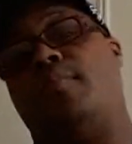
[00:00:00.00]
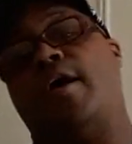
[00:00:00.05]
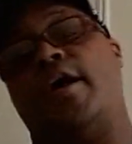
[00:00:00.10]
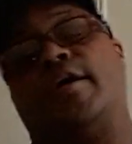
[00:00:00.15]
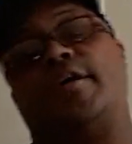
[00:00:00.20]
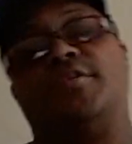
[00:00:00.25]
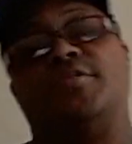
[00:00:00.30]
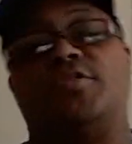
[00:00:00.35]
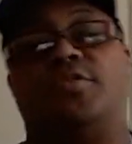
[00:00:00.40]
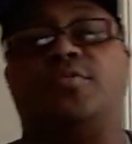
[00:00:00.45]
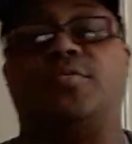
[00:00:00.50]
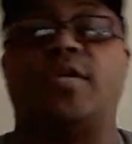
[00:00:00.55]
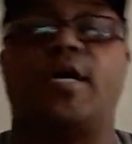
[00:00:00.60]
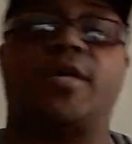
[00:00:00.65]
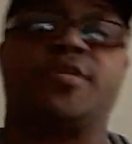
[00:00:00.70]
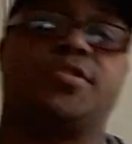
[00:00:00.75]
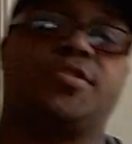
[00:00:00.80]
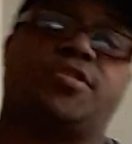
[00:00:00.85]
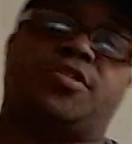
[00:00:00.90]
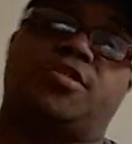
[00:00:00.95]
back in
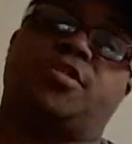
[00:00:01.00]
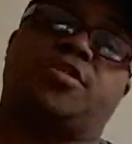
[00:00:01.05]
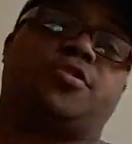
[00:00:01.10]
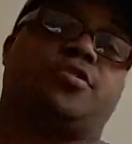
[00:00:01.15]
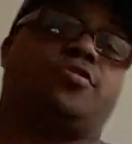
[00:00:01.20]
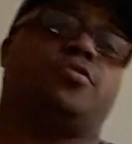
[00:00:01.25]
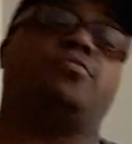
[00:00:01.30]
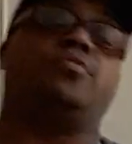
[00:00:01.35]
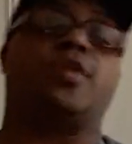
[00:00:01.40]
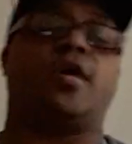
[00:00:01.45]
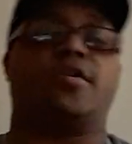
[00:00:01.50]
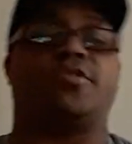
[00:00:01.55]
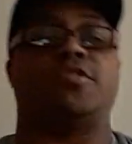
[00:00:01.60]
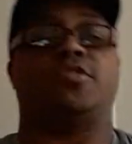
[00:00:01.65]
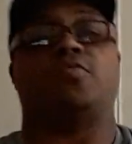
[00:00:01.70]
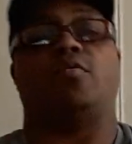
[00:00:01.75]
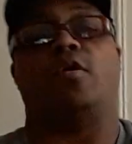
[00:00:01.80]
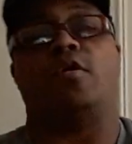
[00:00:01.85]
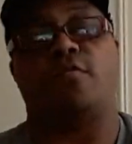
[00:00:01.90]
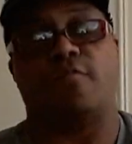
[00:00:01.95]
2006 to
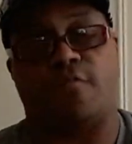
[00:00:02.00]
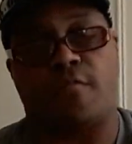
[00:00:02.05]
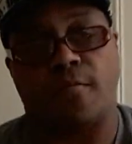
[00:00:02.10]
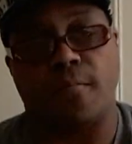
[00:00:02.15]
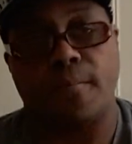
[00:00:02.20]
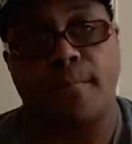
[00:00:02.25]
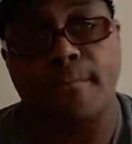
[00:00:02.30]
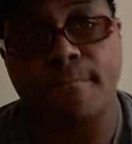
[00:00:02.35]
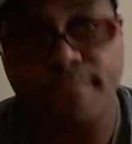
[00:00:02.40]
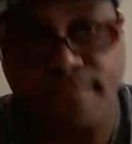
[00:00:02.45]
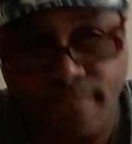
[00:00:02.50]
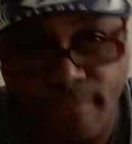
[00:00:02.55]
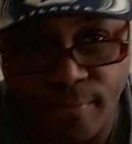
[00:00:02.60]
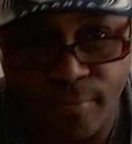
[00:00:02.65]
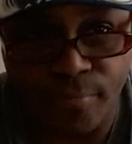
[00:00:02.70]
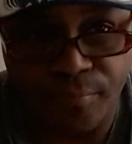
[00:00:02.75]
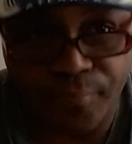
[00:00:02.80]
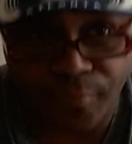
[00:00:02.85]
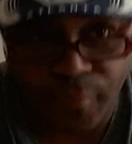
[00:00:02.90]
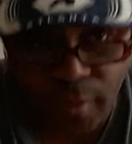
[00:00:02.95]
2012.
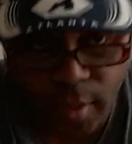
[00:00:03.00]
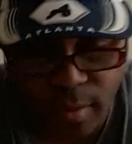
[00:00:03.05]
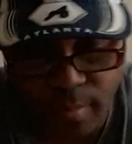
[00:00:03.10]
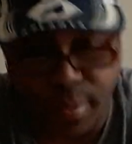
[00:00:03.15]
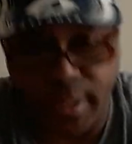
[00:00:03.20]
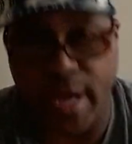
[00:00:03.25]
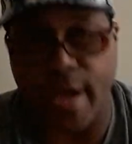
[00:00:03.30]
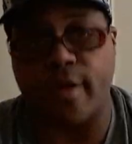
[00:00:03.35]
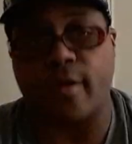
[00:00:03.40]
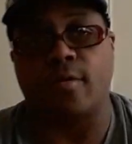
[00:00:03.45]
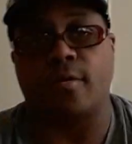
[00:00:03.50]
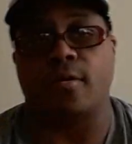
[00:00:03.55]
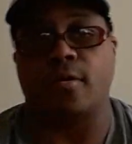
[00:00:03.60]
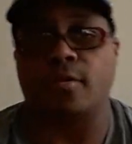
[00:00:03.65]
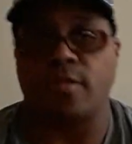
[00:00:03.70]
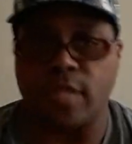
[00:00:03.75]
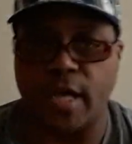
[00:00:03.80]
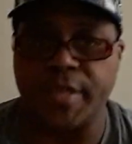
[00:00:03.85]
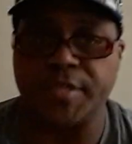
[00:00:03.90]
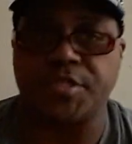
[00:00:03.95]
Black
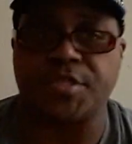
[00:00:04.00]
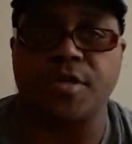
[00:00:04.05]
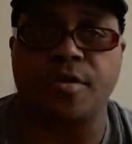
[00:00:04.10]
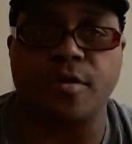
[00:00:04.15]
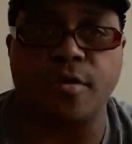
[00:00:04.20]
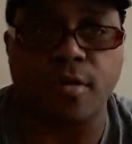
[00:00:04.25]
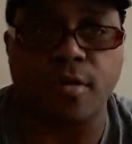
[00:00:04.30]
girl, light-skinned